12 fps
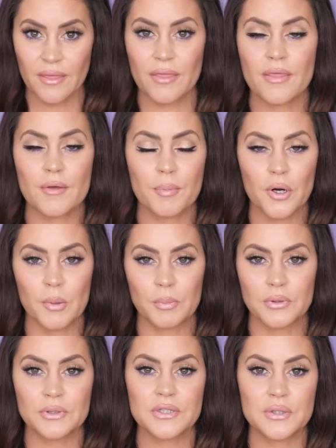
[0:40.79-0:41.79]
the
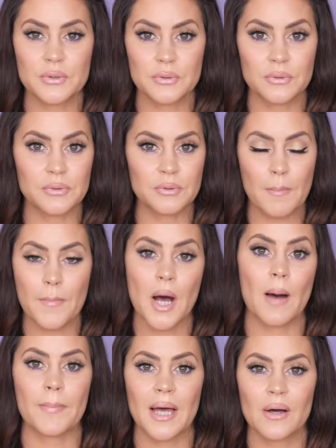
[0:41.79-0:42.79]
purple to
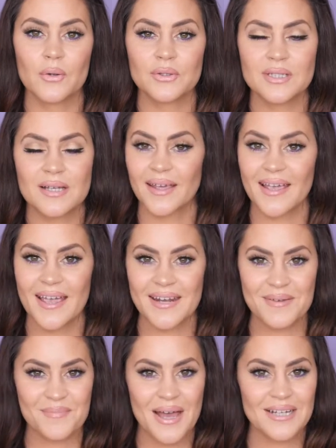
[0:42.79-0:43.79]
pop out and
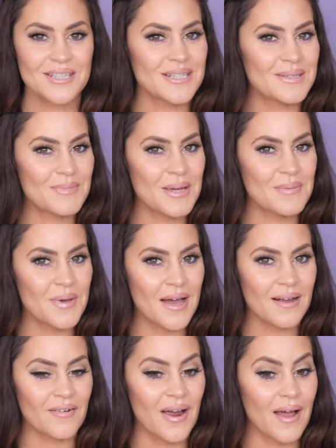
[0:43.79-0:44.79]
it matches my
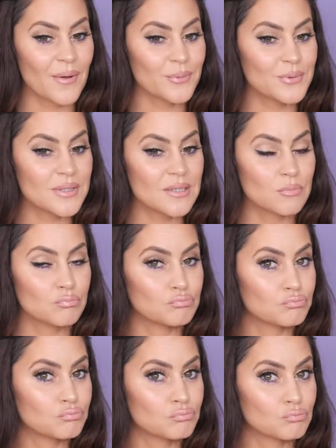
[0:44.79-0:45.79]
background.
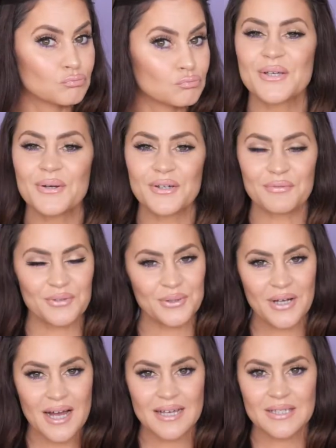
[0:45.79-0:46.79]
So if you
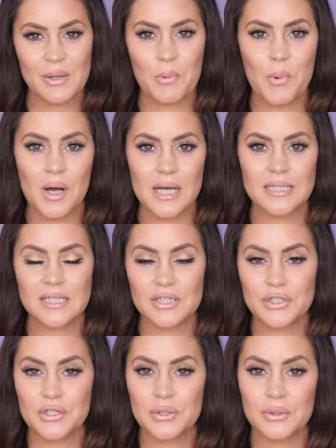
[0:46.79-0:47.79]
guys want
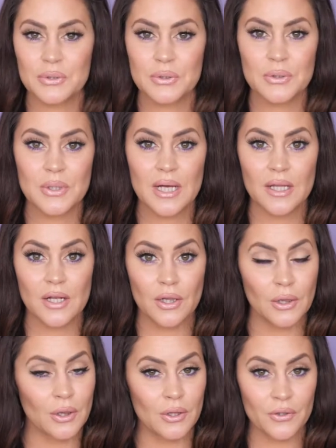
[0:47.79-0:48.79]
to
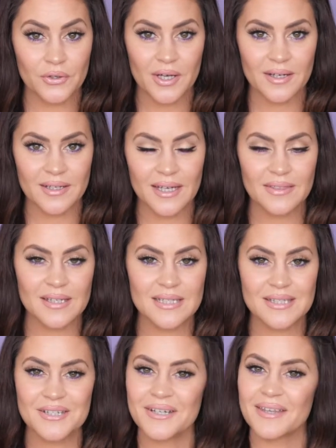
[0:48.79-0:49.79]
learn how to get this
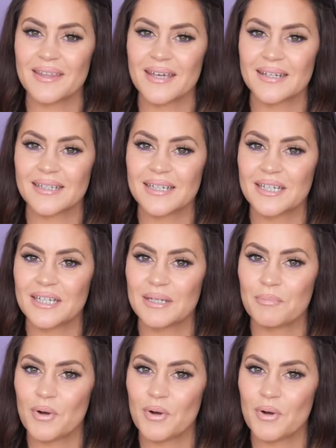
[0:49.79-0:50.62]
look, then keep